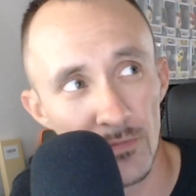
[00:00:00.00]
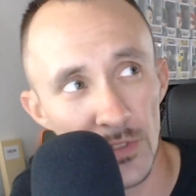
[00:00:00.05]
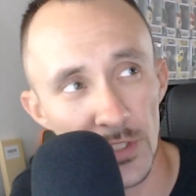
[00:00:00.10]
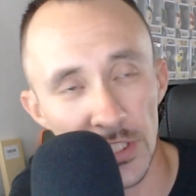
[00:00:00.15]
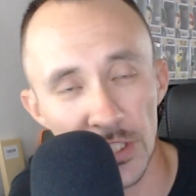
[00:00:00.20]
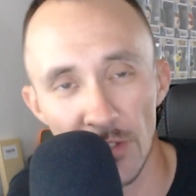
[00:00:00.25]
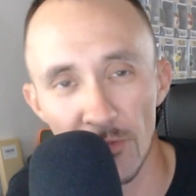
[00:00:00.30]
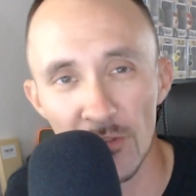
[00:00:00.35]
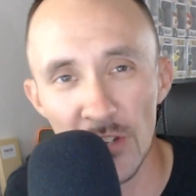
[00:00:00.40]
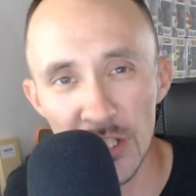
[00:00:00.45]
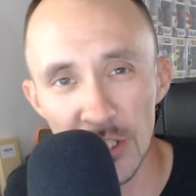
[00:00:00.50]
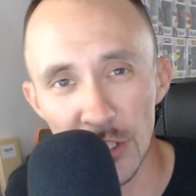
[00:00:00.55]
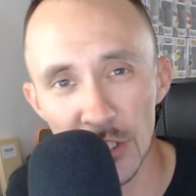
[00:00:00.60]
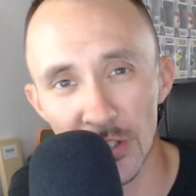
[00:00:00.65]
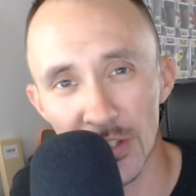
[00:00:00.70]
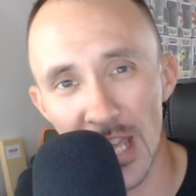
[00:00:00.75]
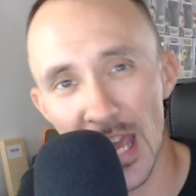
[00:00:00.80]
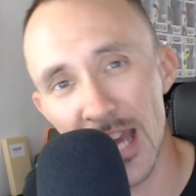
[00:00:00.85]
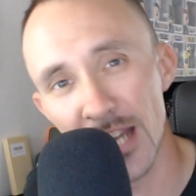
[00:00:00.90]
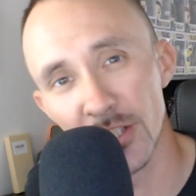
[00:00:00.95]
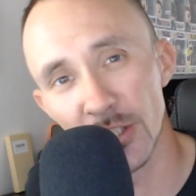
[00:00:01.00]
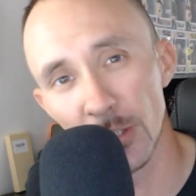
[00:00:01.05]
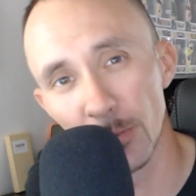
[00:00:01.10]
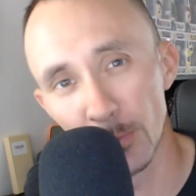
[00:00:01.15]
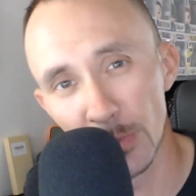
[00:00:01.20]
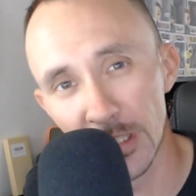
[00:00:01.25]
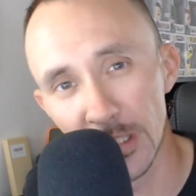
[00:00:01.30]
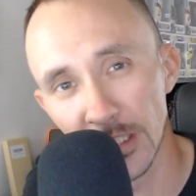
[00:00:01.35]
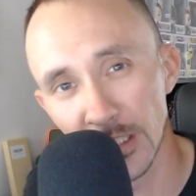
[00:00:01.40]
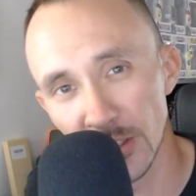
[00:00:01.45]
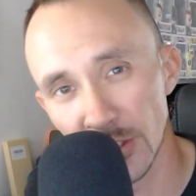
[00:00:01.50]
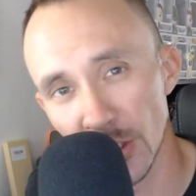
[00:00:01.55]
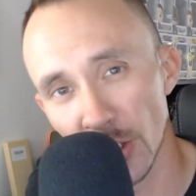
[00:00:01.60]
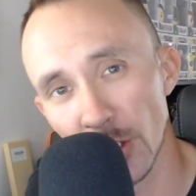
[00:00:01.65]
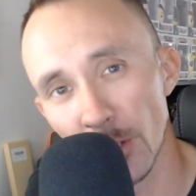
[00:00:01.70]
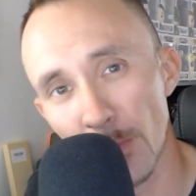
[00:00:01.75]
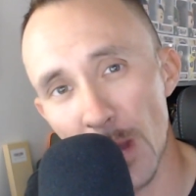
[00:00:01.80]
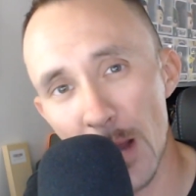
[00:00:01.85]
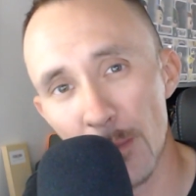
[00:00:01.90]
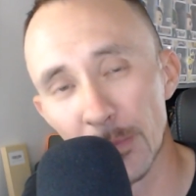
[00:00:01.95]
sufficient that I should be
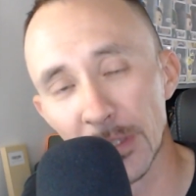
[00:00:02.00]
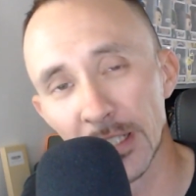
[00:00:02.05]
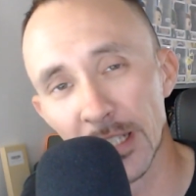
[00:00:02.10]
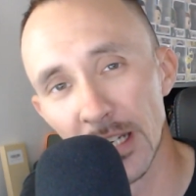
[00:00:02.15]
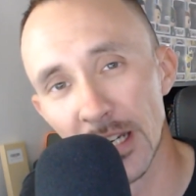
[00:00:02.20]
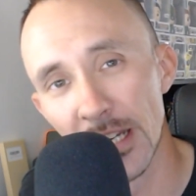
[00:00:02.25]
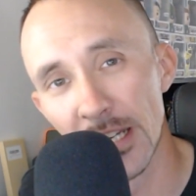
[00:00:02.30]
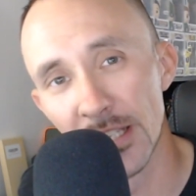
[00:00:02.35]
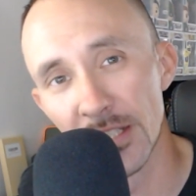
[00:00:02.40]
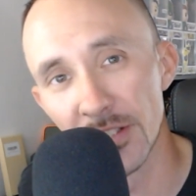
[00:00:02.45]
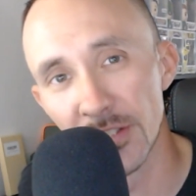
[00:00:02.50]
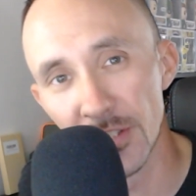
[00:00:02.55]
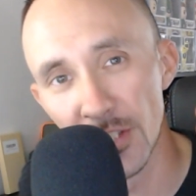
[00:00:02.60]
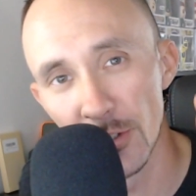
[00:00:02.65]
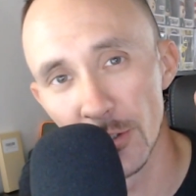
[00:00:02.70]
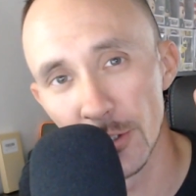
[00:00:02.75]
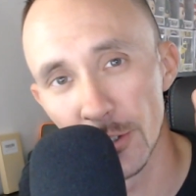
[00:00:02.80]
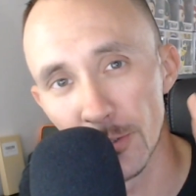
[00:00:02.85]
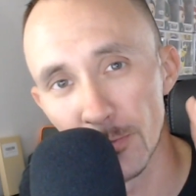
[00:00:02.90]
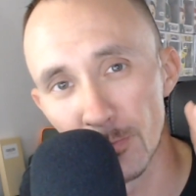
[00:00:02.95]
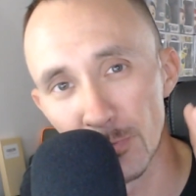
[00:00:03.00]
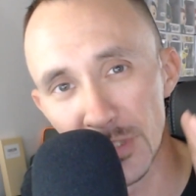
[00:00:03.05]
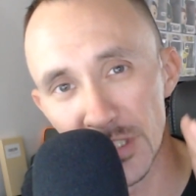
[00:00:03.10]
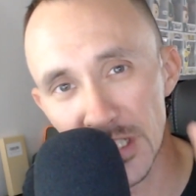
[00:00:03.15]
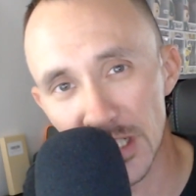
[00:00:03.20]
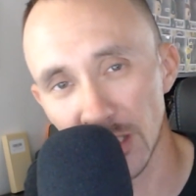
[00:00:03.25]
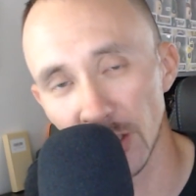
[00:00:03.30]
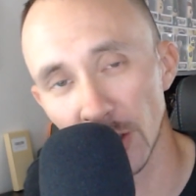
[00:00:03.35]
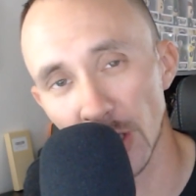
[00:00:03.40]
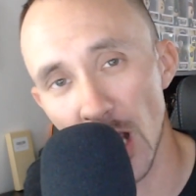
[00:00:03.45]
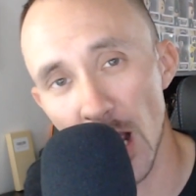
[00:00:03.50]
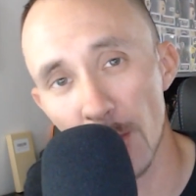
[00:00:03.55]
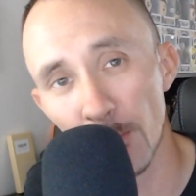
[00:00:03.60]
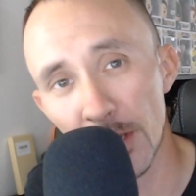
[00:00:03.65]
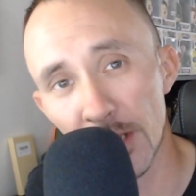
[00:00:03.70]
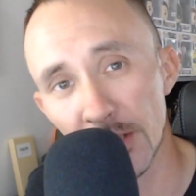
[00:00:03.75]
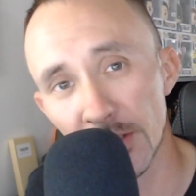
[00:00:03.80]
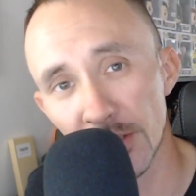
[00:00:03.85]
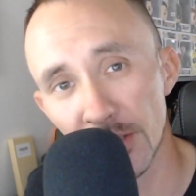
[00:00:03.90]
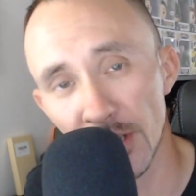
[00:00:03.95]
concerned about, because those particular
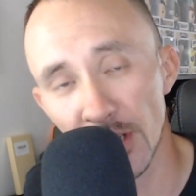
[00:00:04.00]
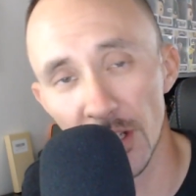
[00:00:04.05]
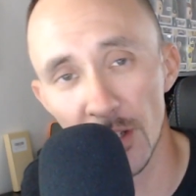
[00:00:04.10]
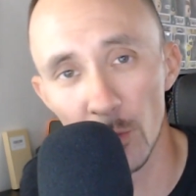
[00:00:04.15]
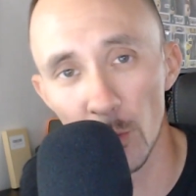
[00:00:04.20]
comments and